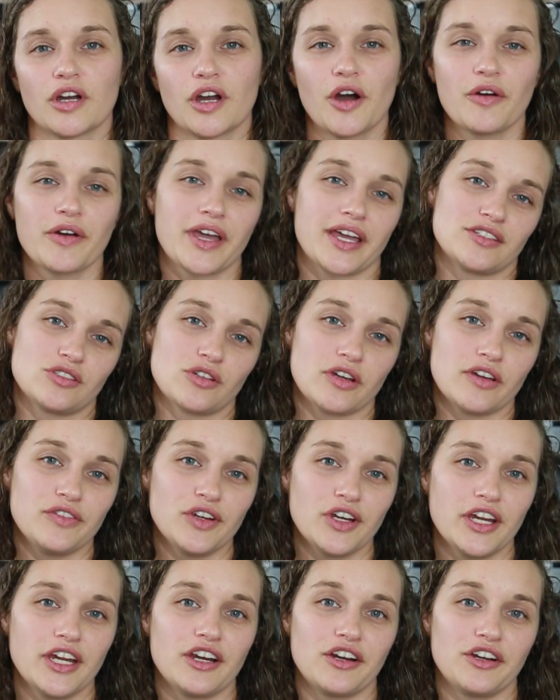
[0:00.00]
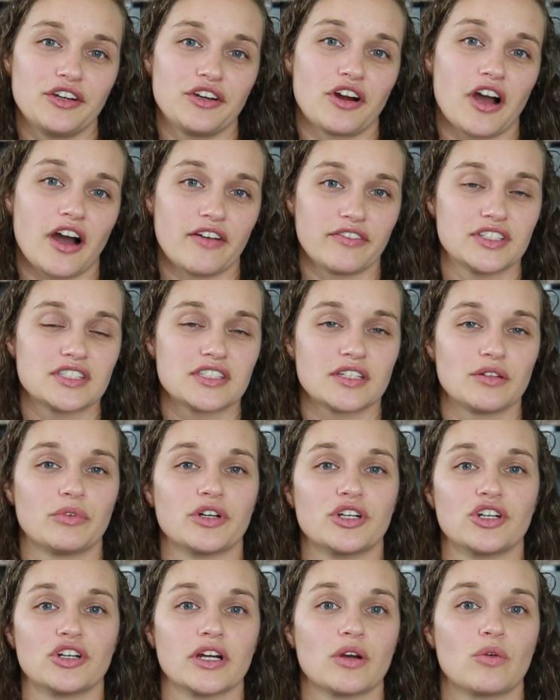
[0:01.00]
Okay, so if you're here, you're obviously
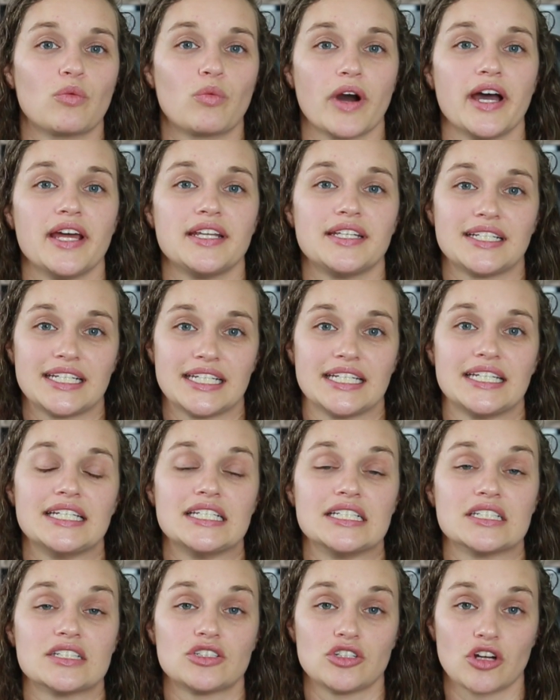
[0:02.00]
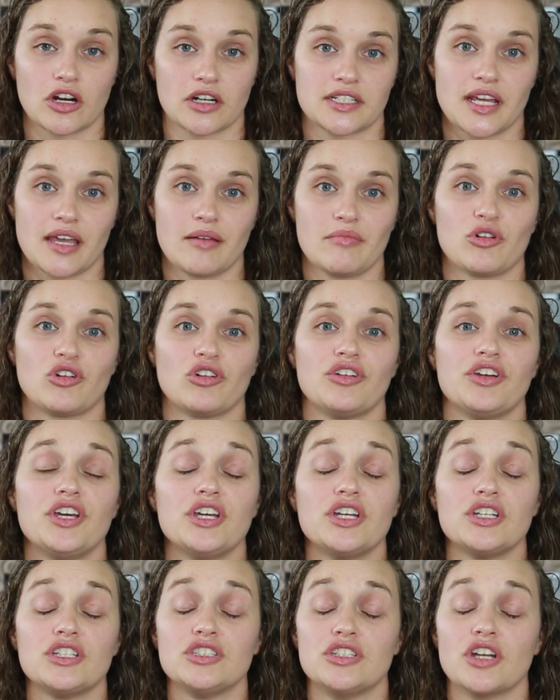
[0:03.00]
wondering what is Darktable.
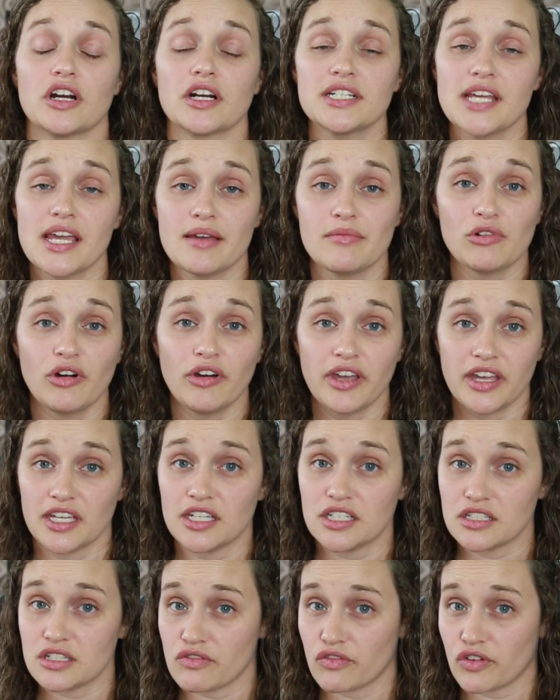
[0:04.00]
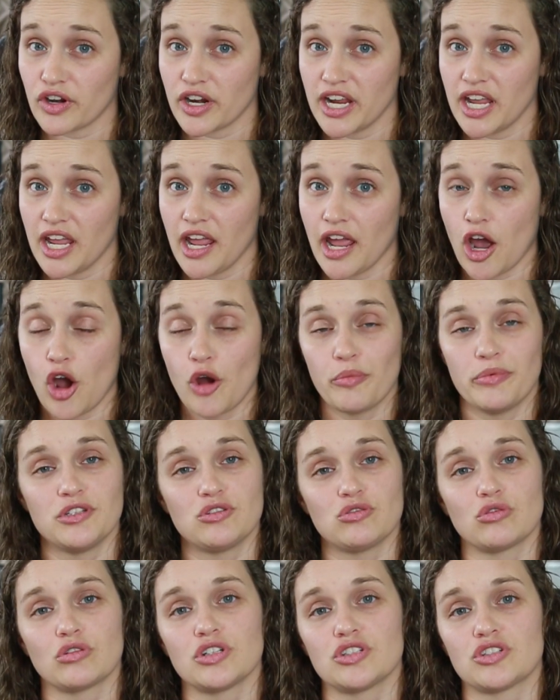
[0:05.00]
Darktable is free open
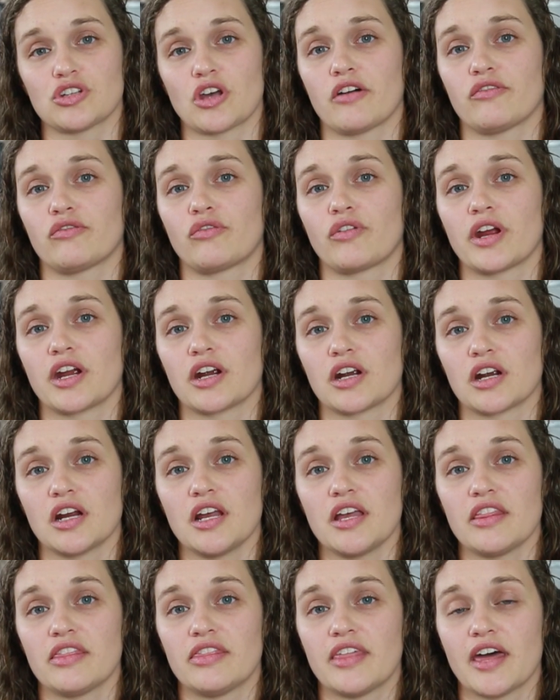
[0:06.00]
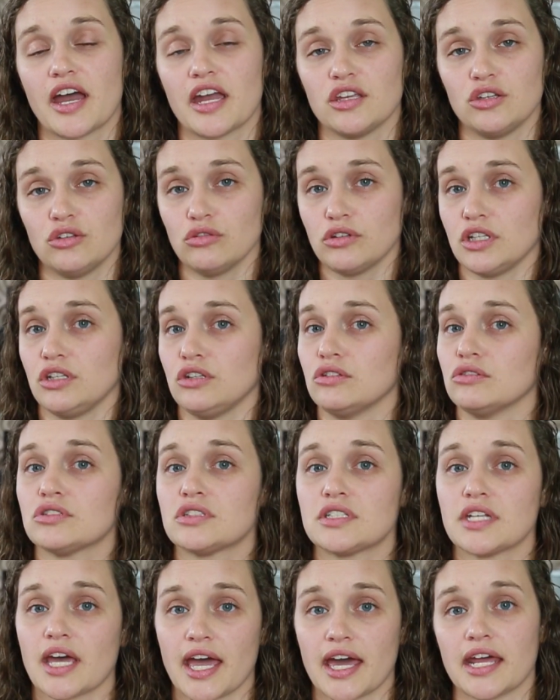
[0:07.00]
source software that you can use
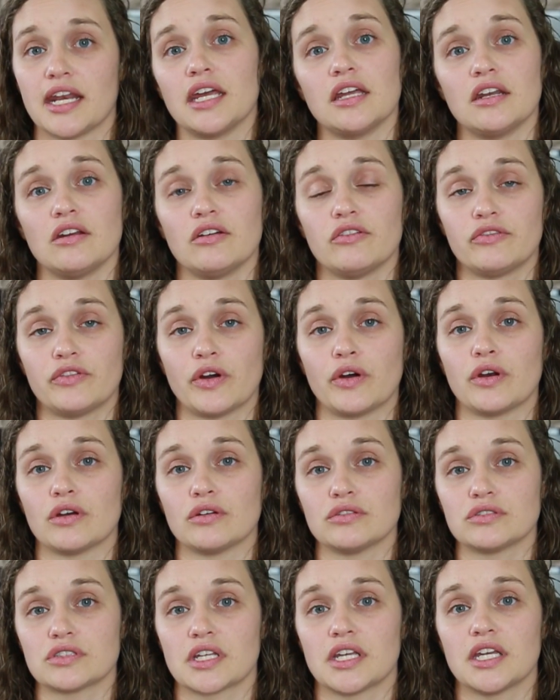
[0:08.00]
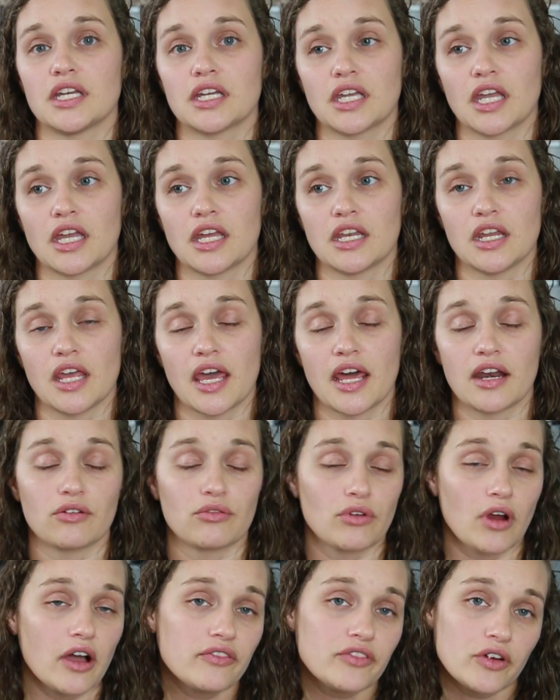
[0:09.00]
to edit photos. It can edit
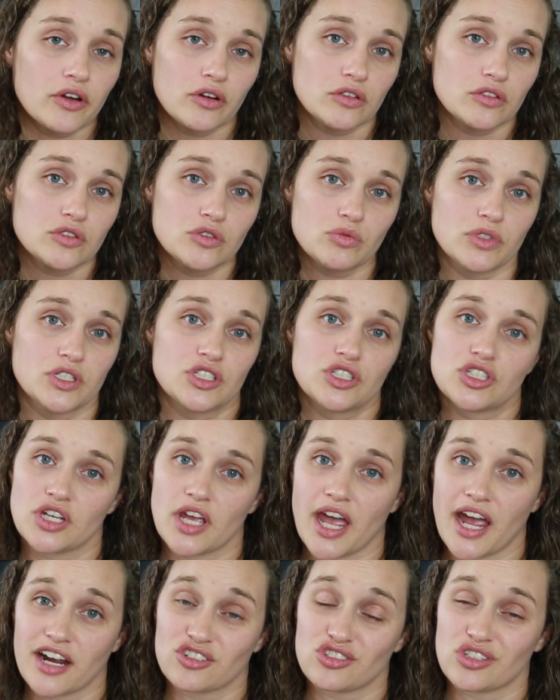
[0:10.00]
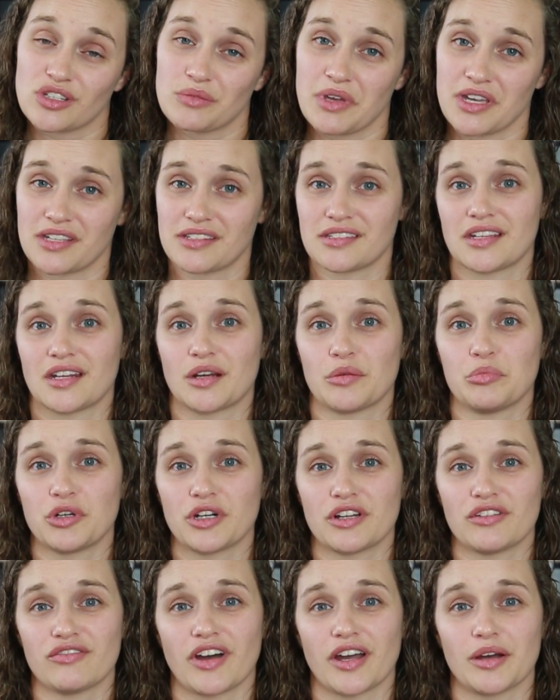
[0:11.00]
raw photos, which actually makes it a
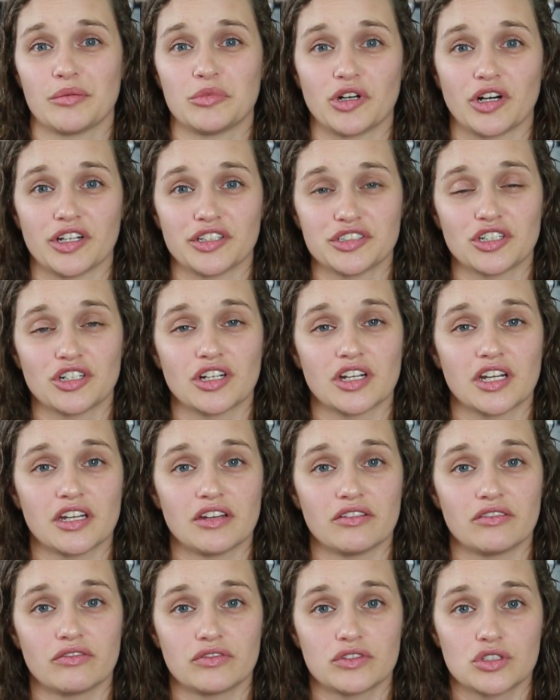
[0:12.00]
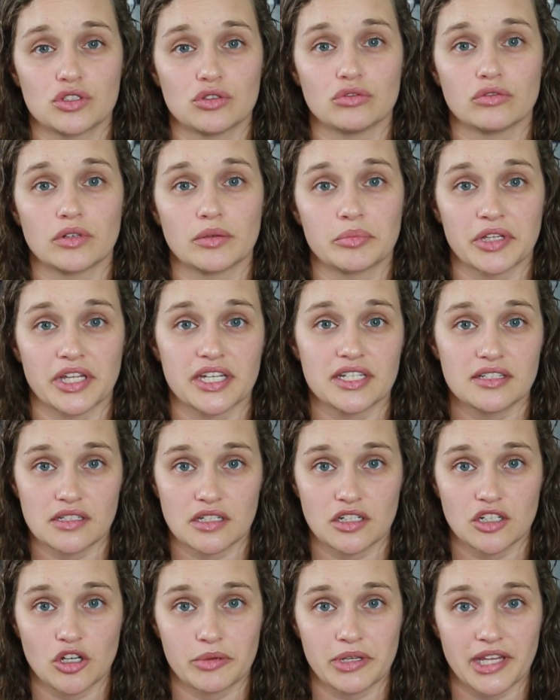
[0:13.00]
pretty viable alternative to replace
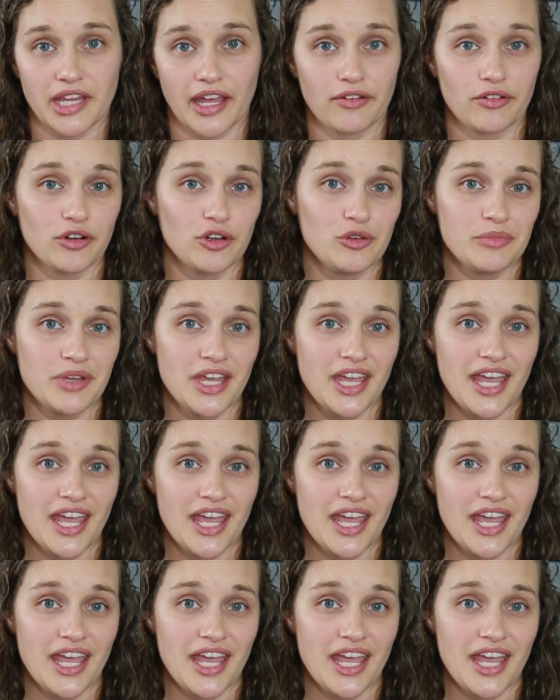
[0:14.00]
Adobe Lightroom.